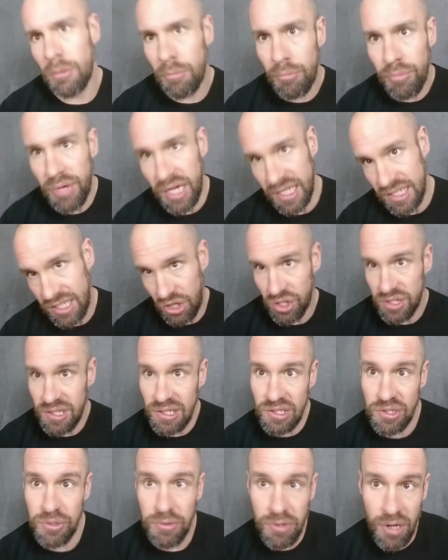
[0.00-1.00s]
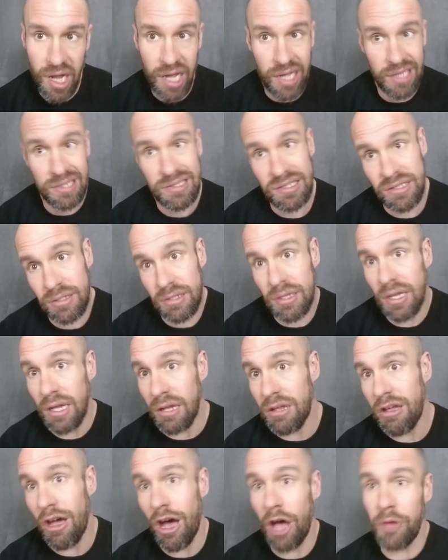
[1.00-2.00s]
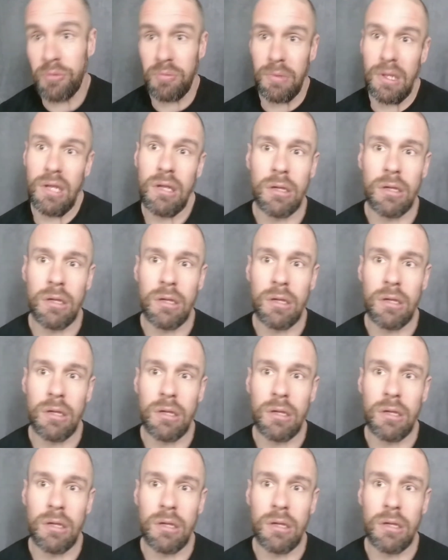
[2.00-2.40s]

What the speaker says: But as I looked into her eyes, it calmed me.